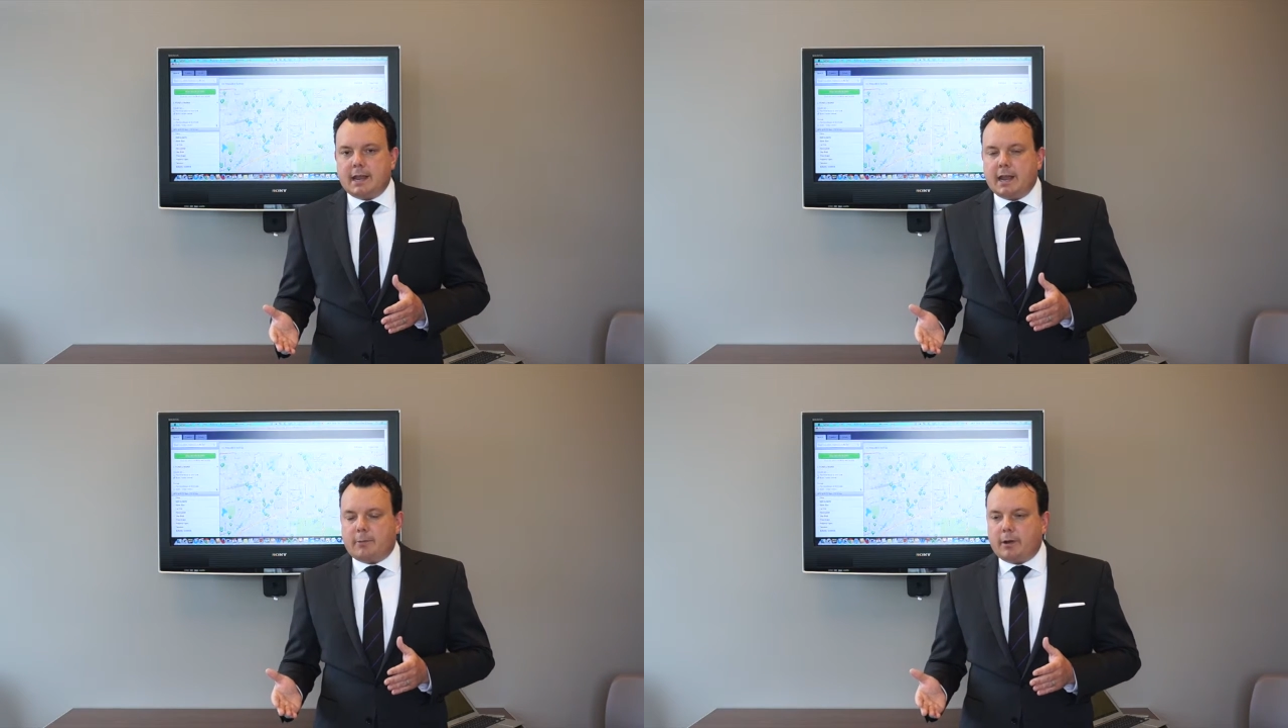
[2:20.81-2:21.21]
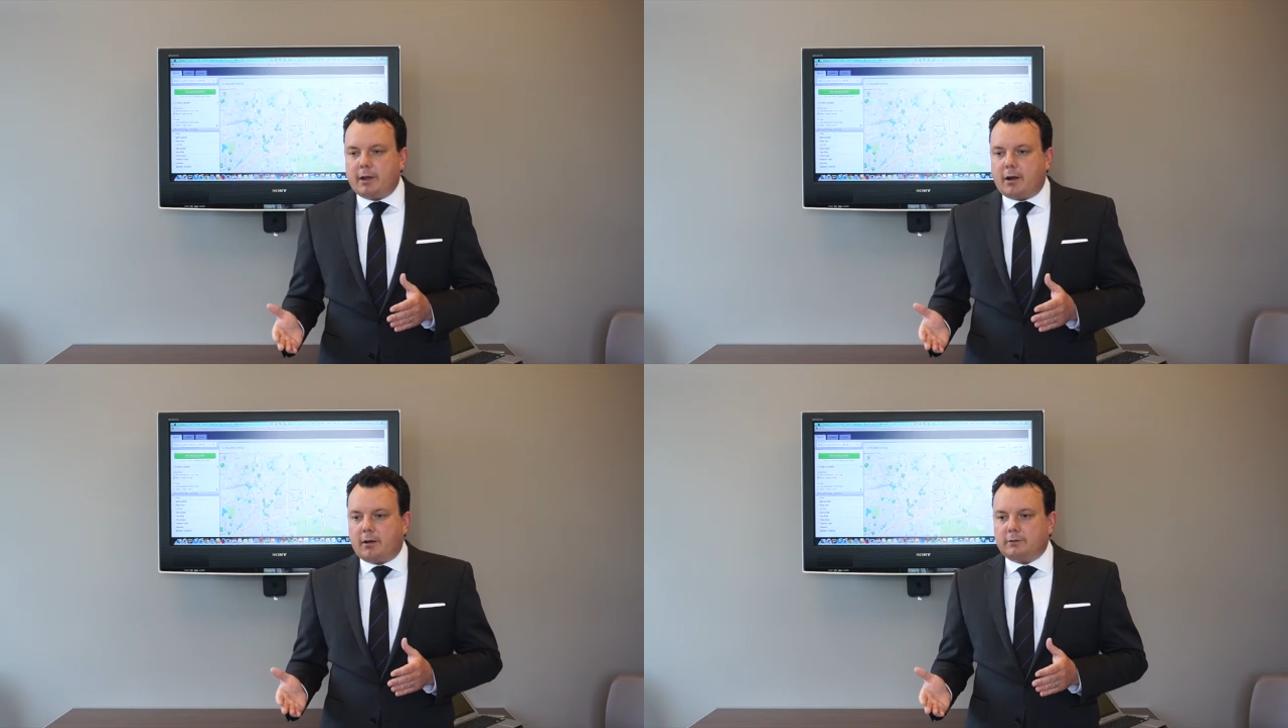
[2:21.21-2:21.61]
in
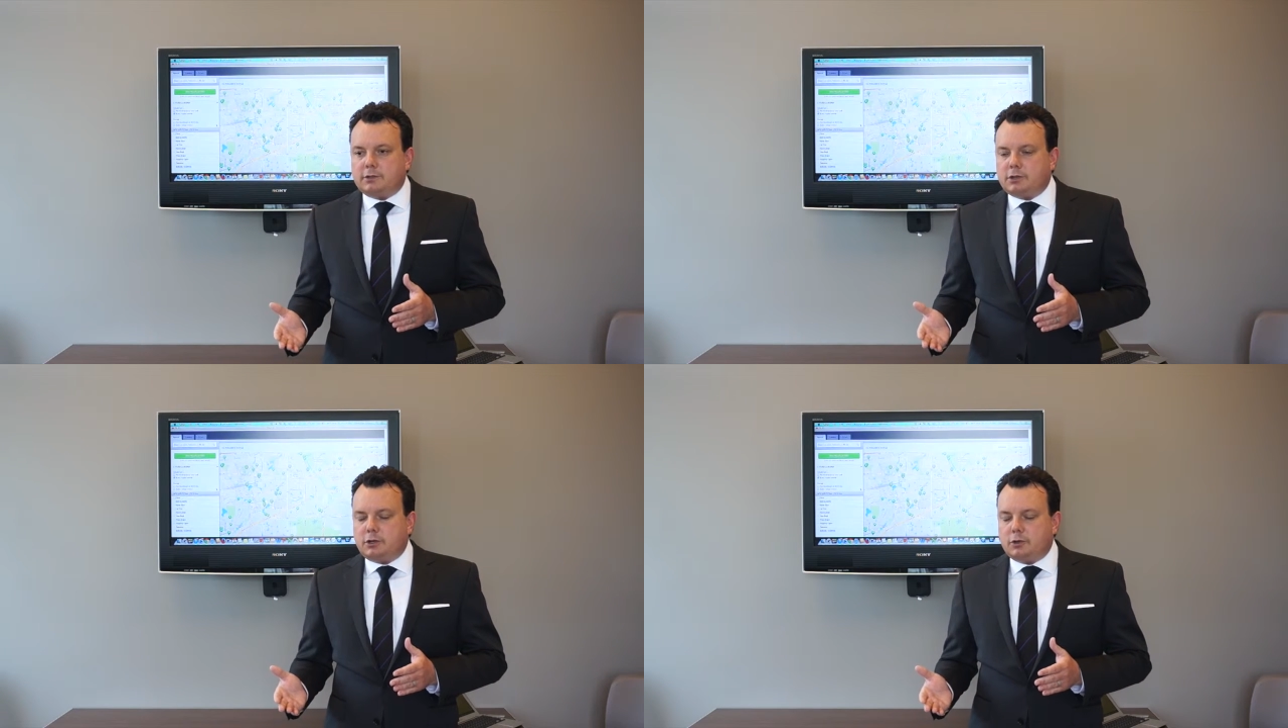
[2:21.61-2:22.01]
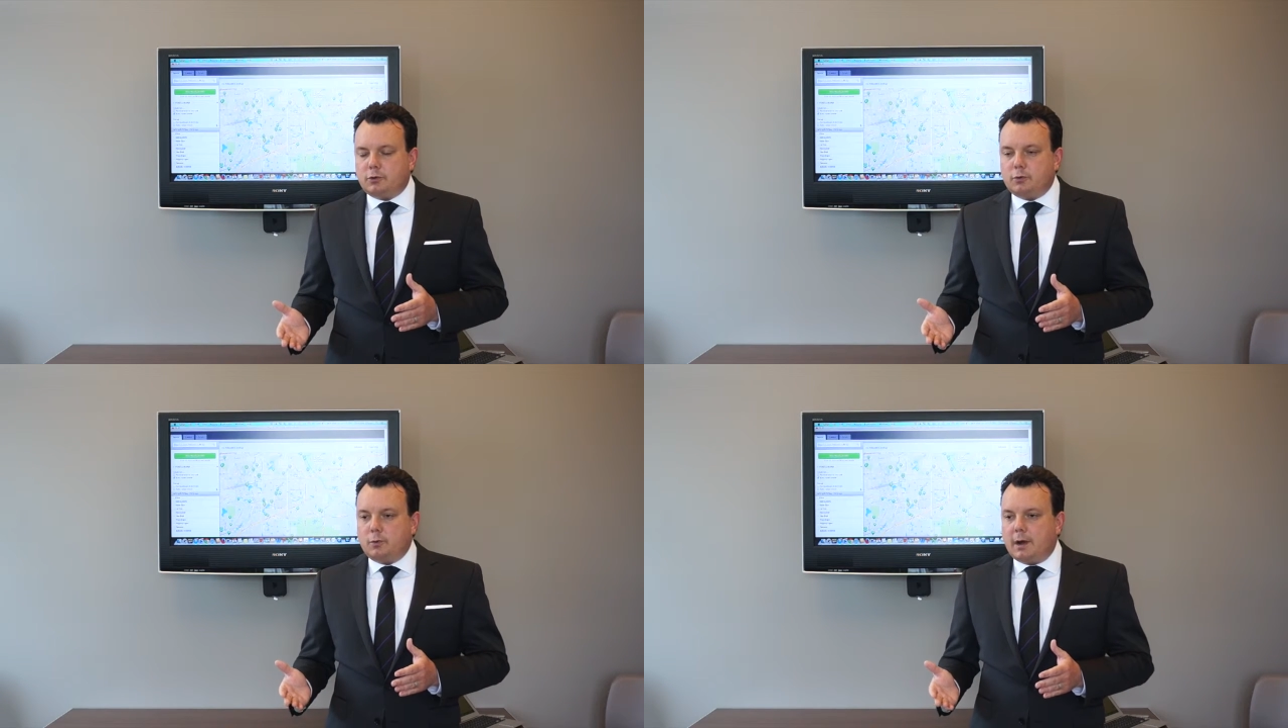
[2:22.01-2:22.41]
regards
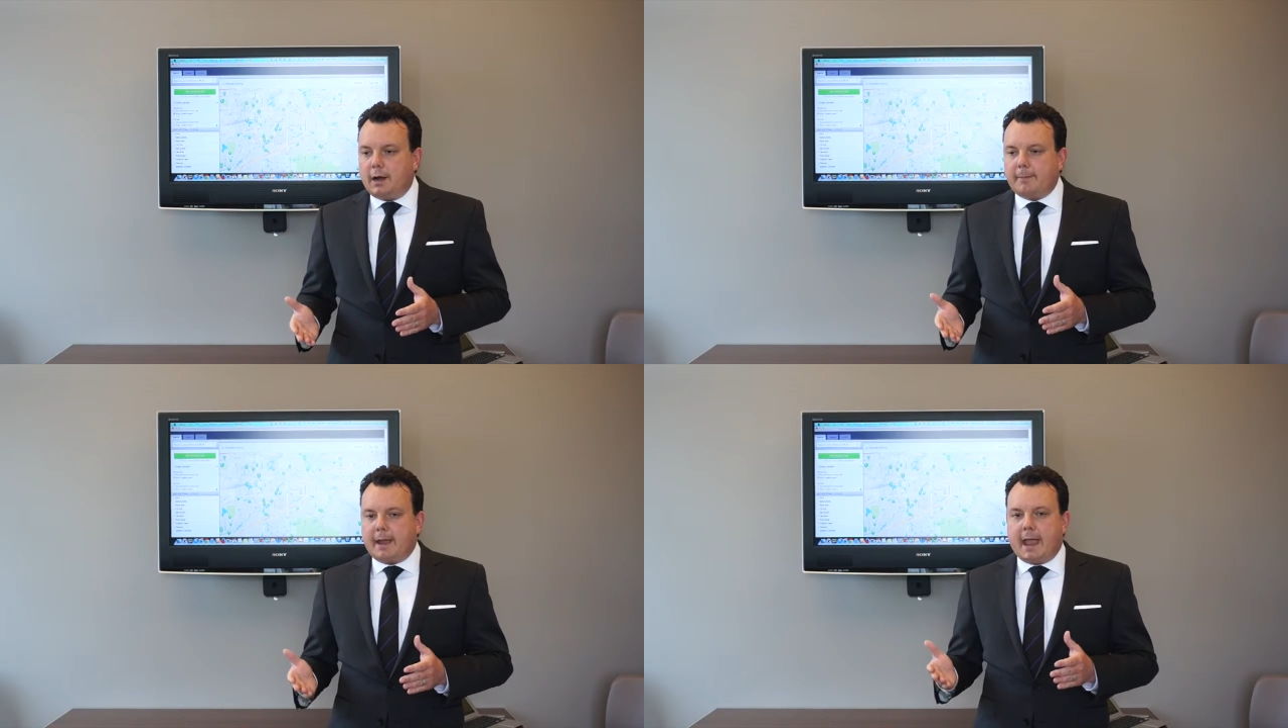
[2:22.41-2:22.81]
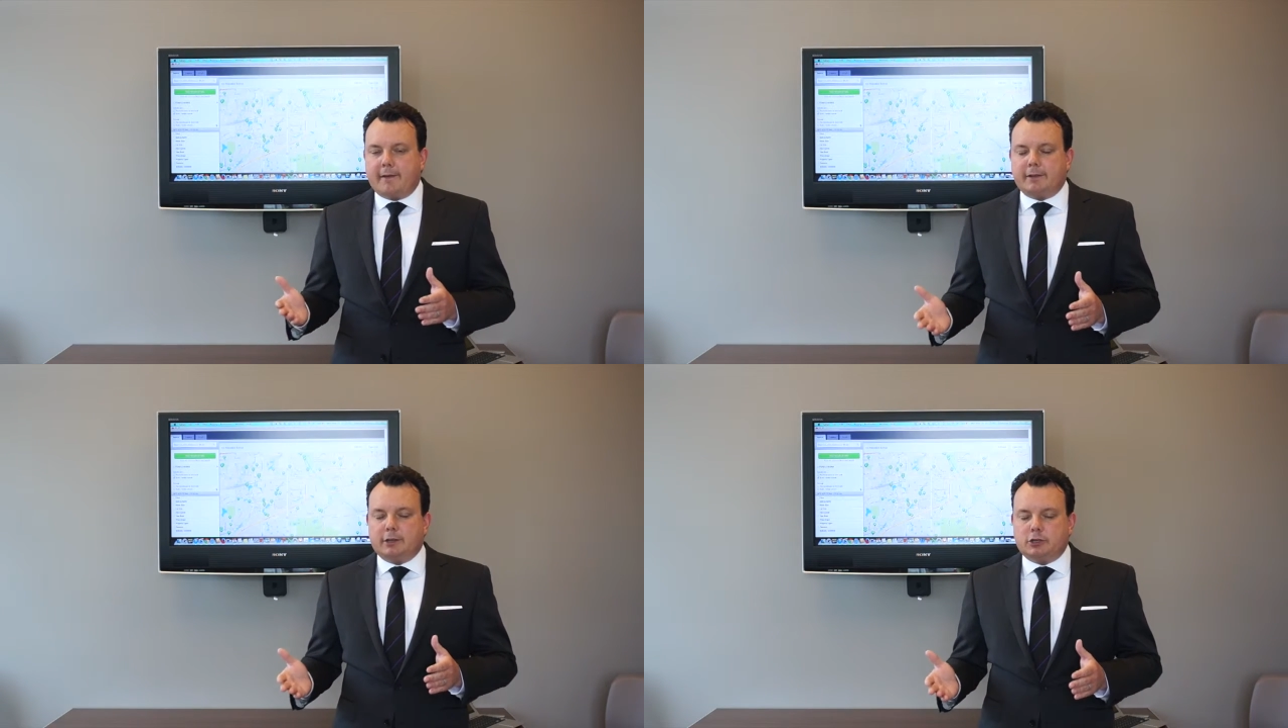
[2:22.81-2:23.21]
to um,
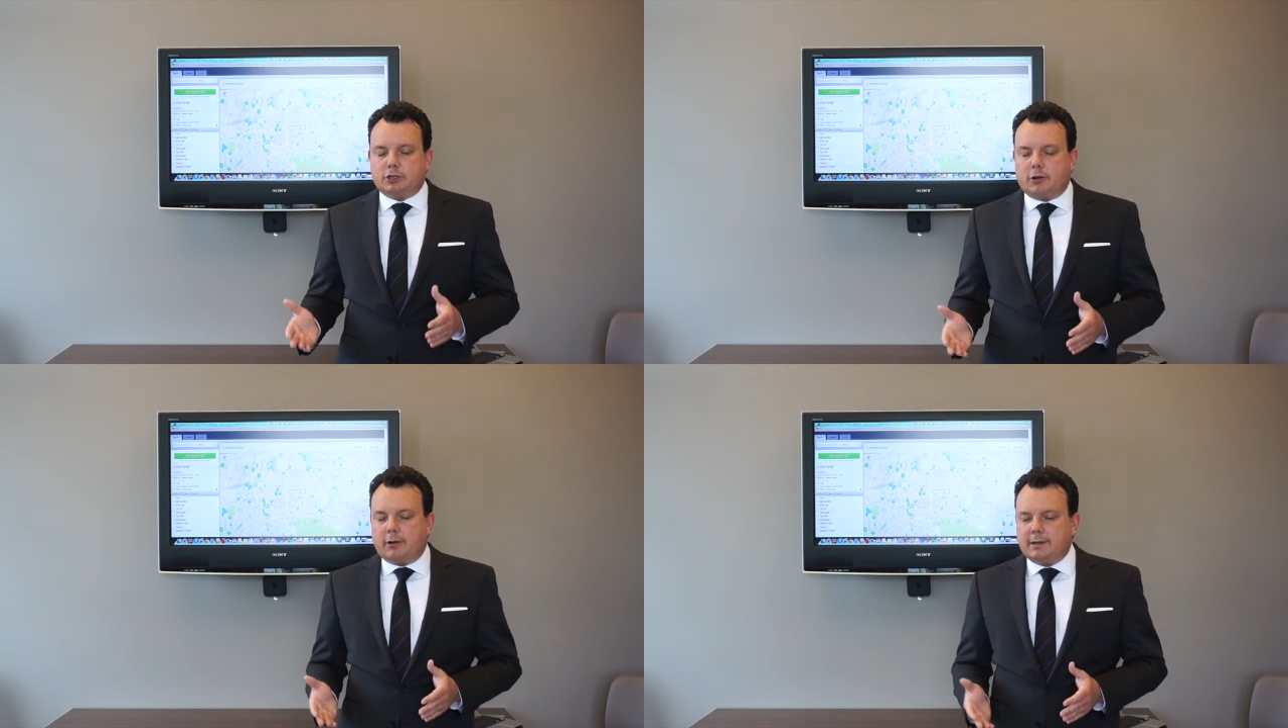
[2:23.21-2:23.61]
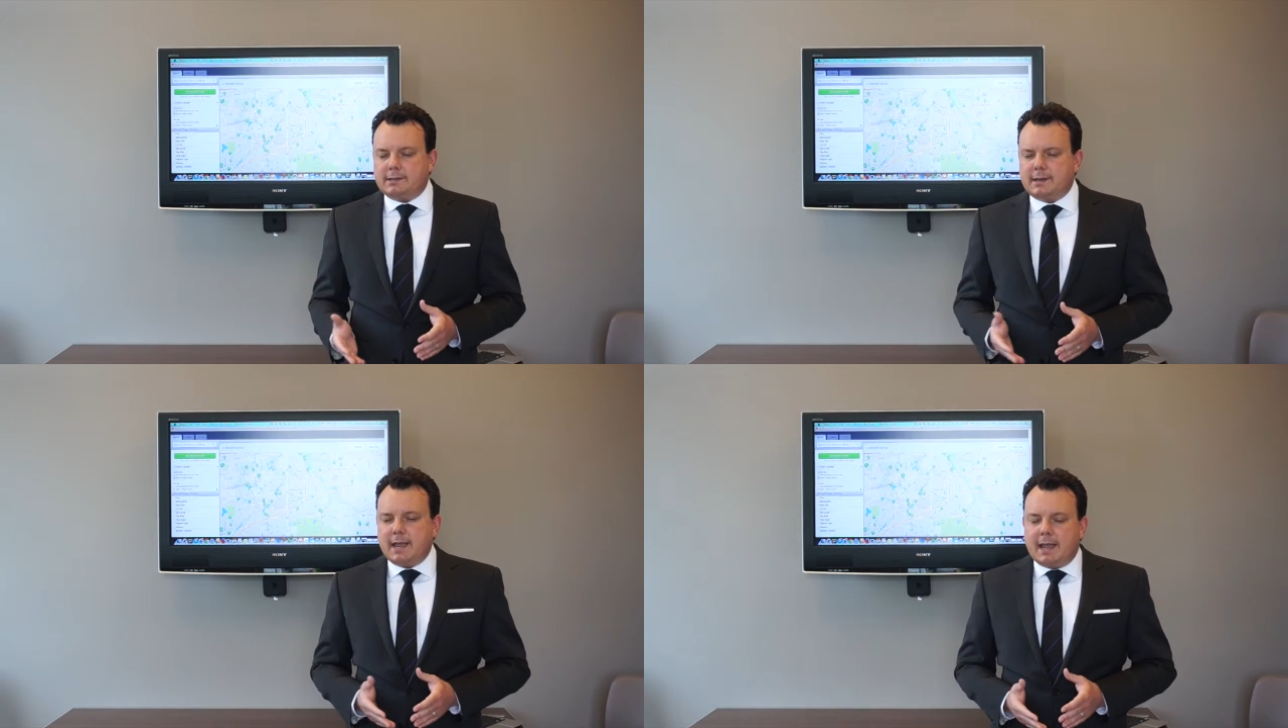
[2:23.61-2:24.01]
having
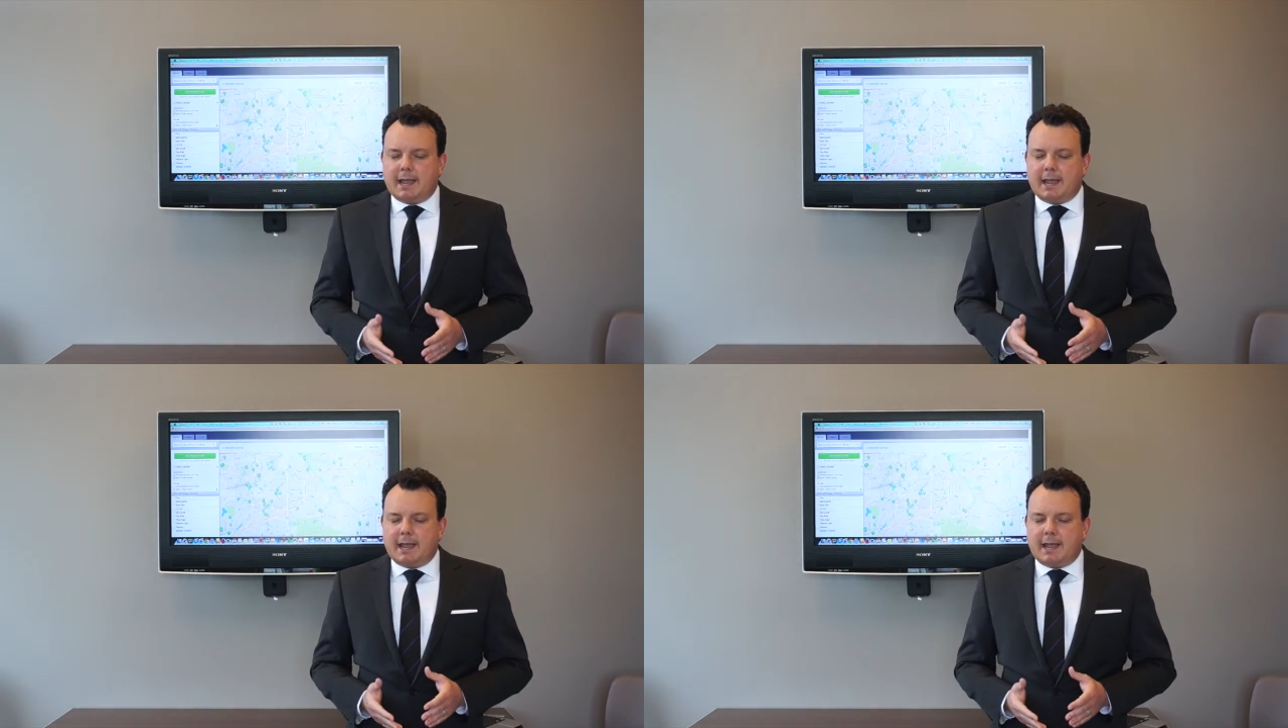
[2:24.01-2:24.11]
insurance.